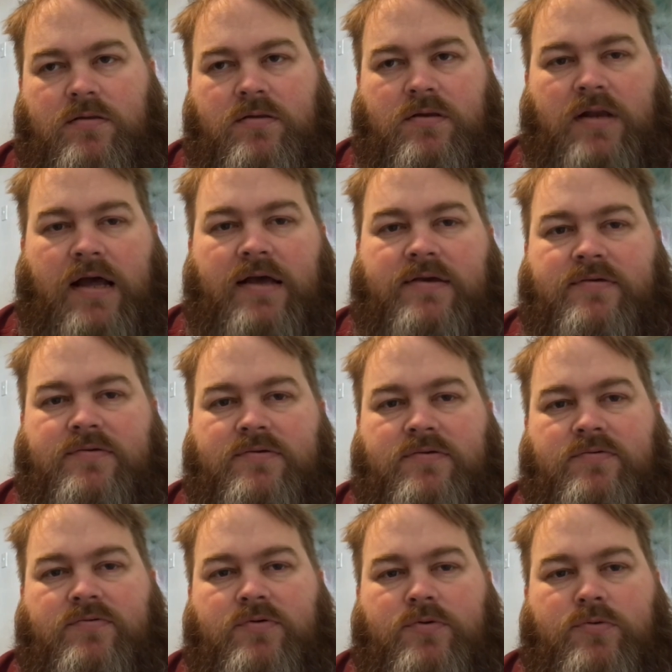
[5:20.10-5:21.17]
last
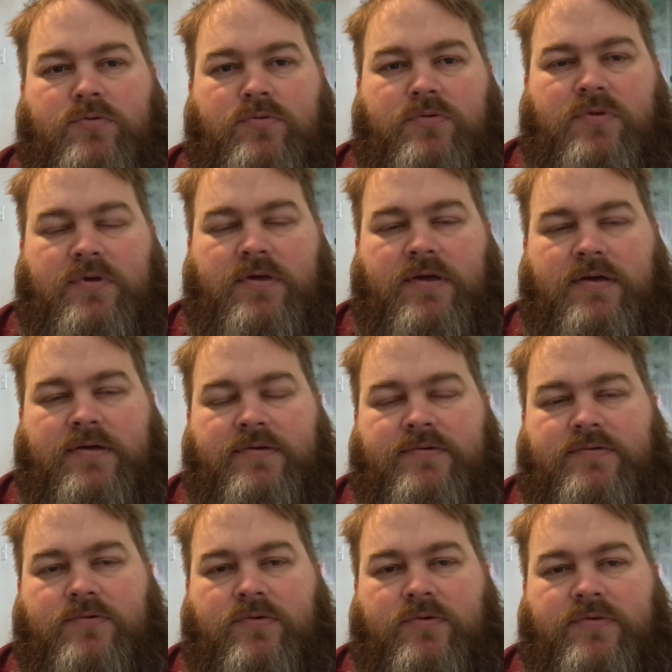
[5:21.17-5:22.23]
through the years,
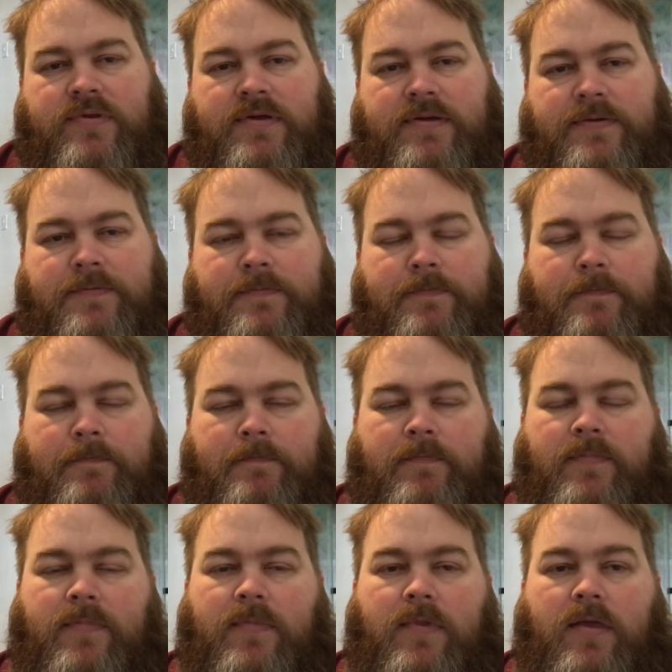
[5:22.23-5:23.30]
sort of thing,
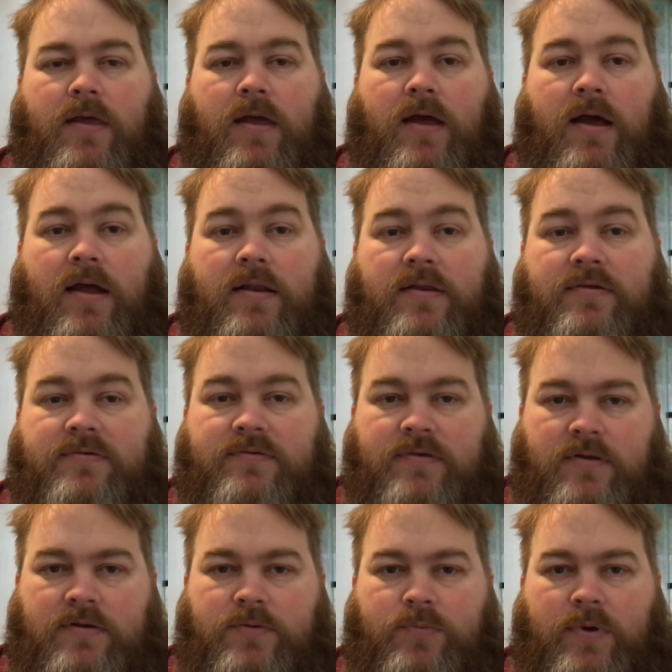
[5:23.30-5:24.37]
and it's
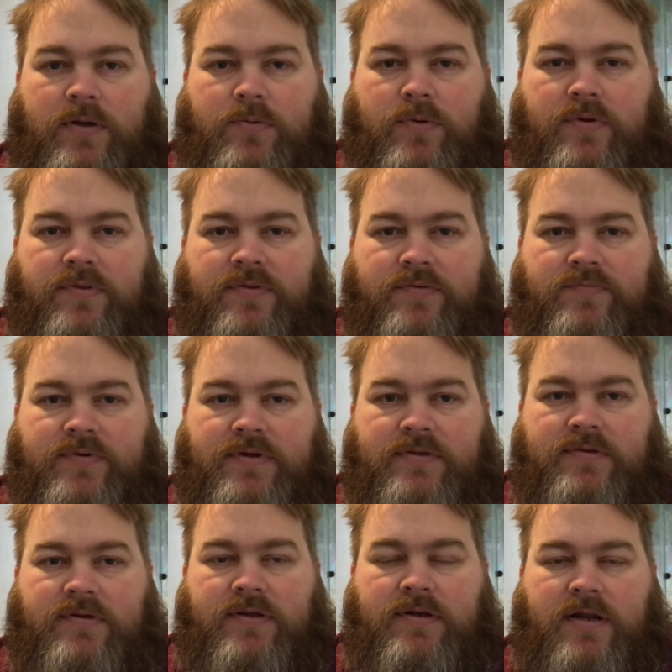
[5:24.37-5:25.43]
certainly well worth a read,
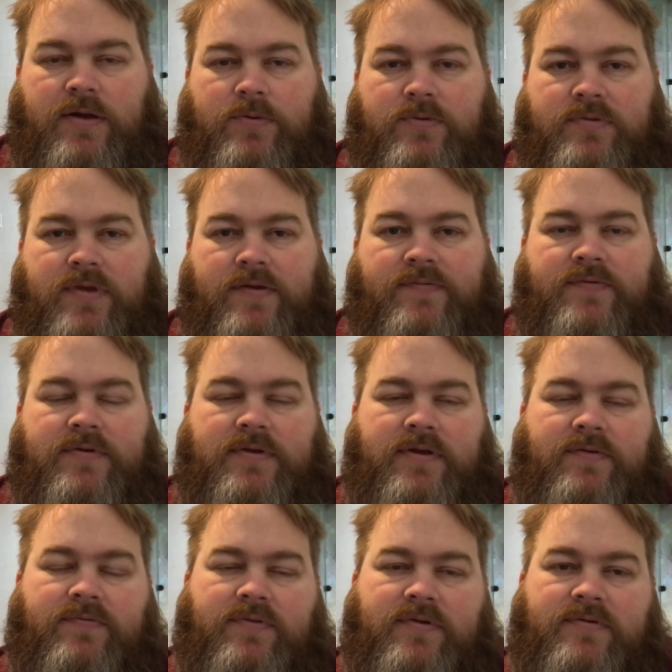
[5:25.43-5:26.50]
and I would definitely
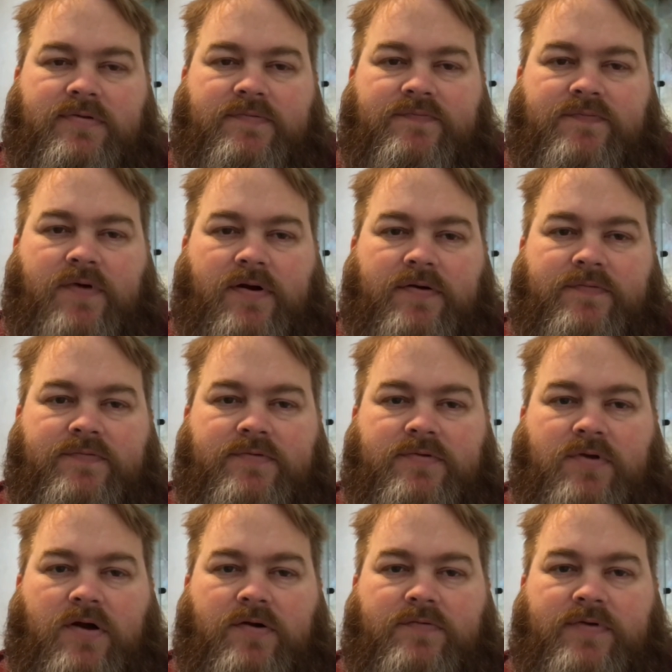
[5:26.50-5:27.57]
give this a
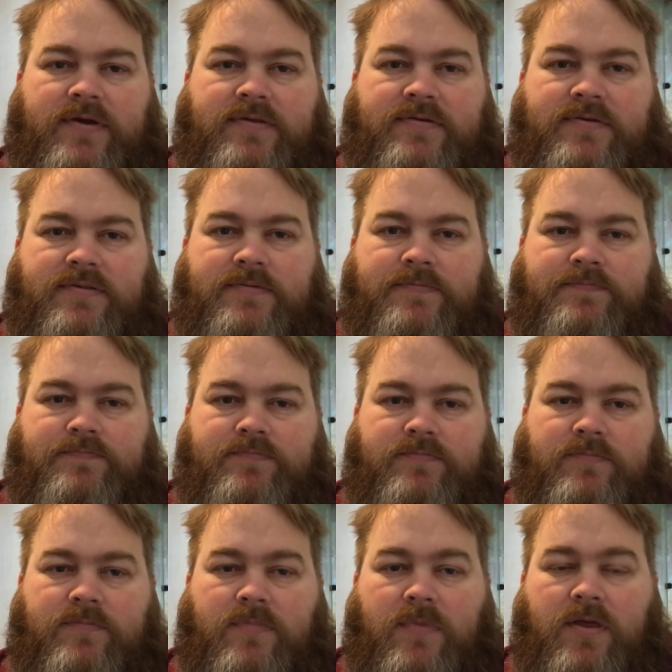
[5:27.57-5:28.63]
5-star rating.
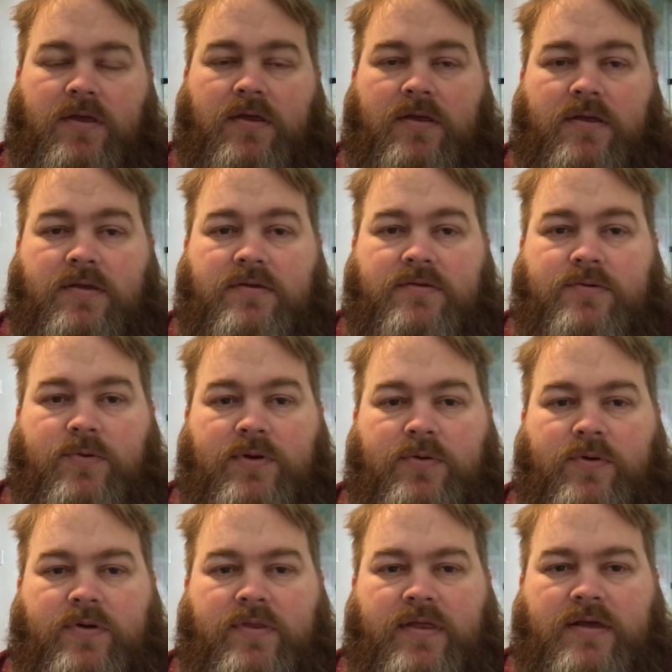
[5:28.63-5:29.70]
So
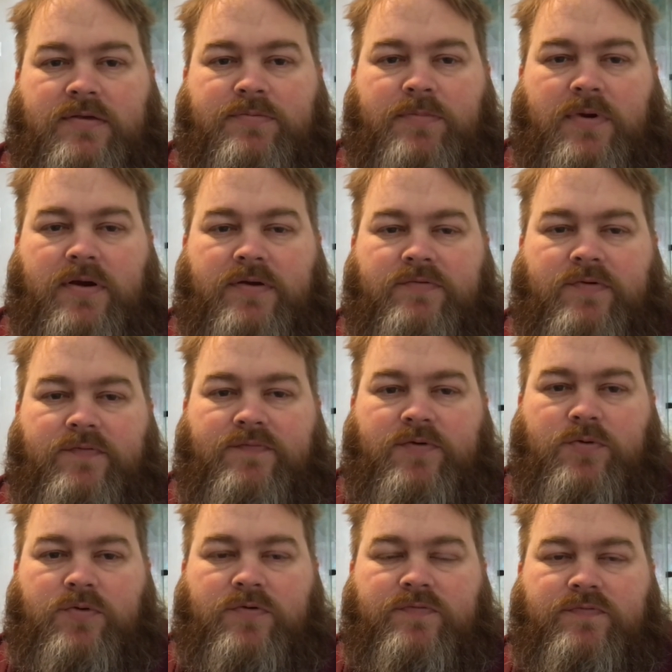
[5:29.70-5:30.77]
anyway, that's my
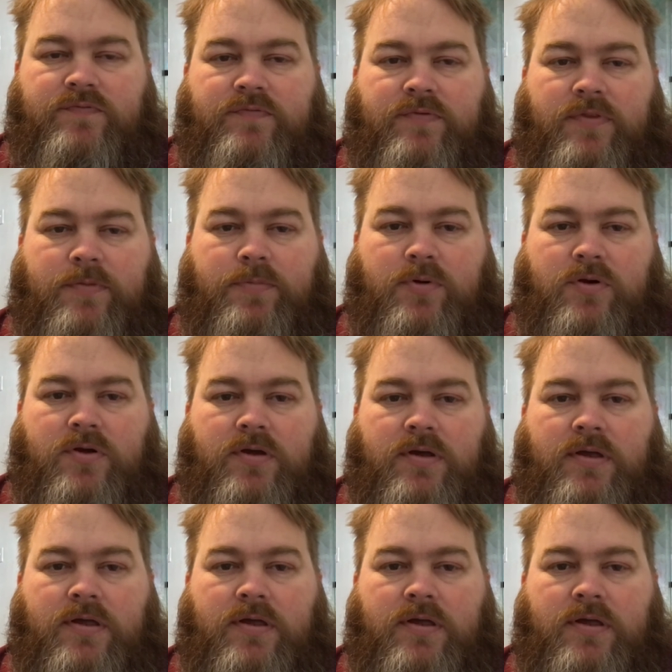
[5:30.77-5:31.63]
review of the book